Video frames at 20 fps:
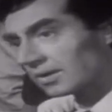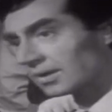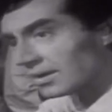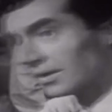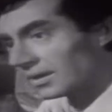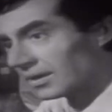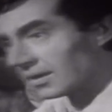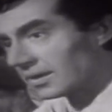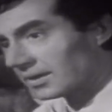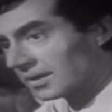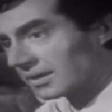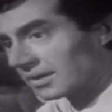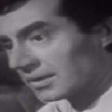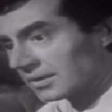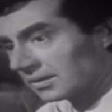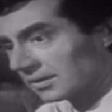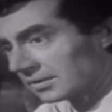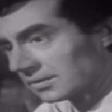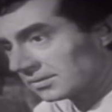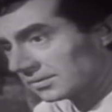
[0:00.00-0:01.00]

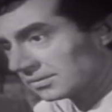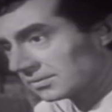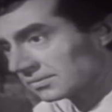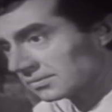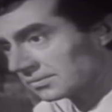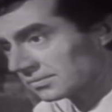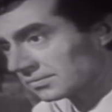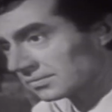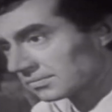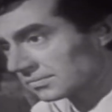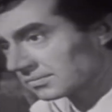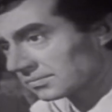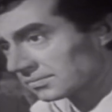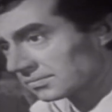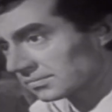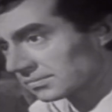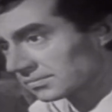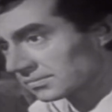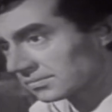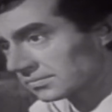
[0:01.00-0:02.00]

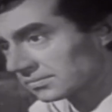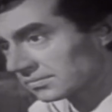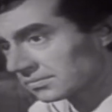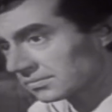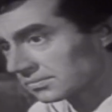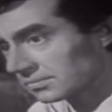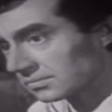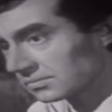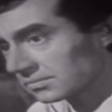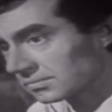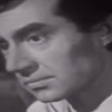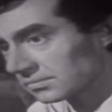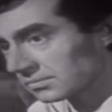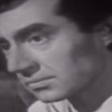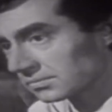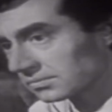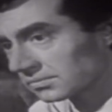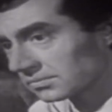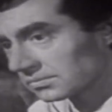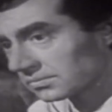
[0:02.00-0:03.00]

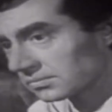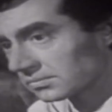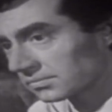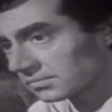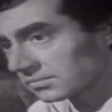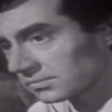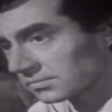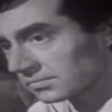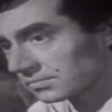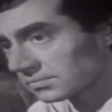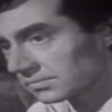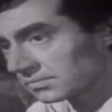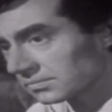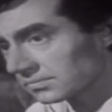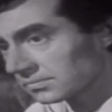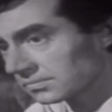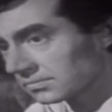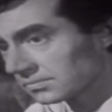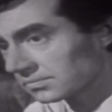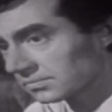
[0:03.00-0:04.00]

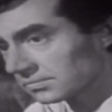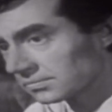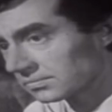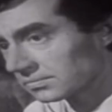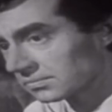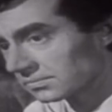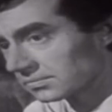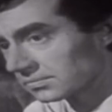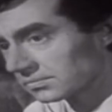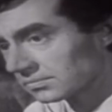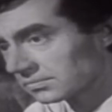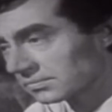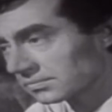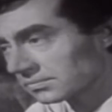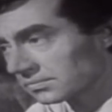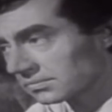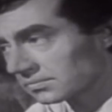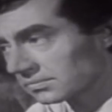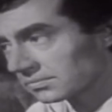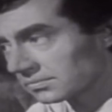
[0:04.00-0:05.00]

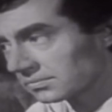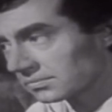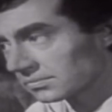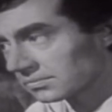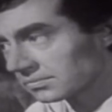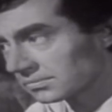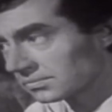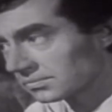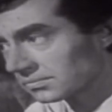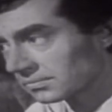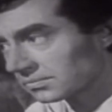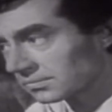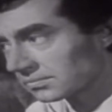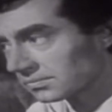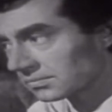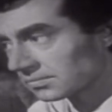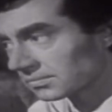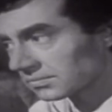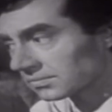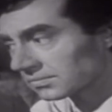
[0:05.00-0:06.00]

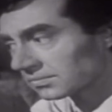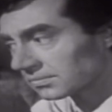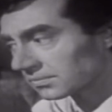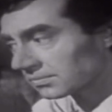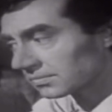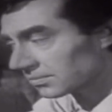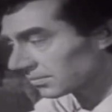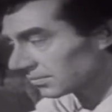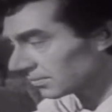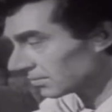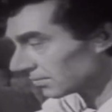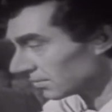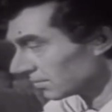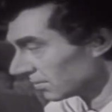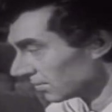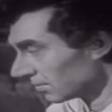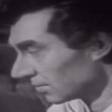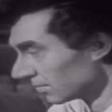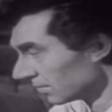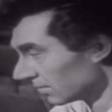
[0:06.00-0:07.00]

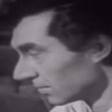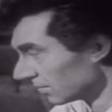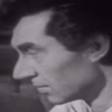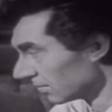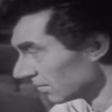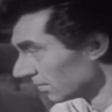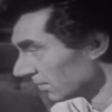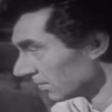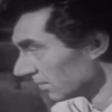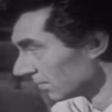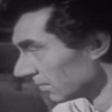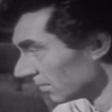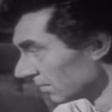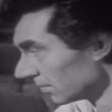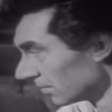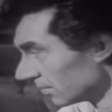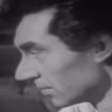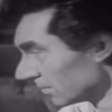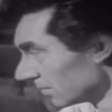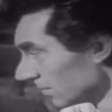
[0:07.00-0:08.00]
The person shown says nothing.